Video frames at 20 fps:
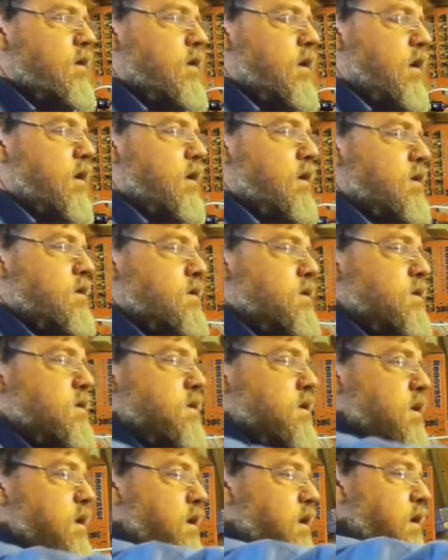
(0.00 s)
done
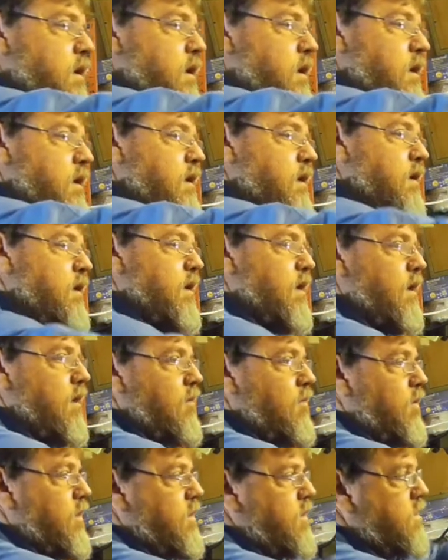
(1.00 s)
is,
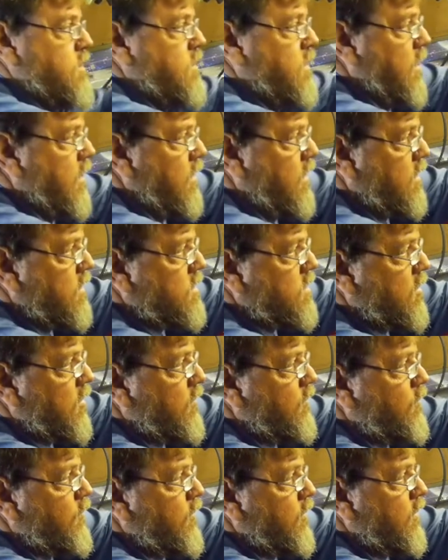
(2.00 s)
let me just take this
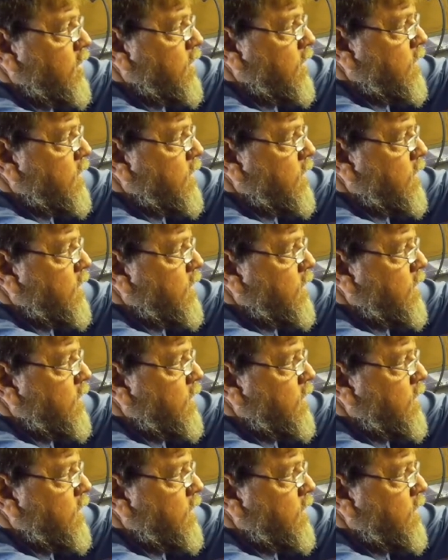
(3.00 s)
off.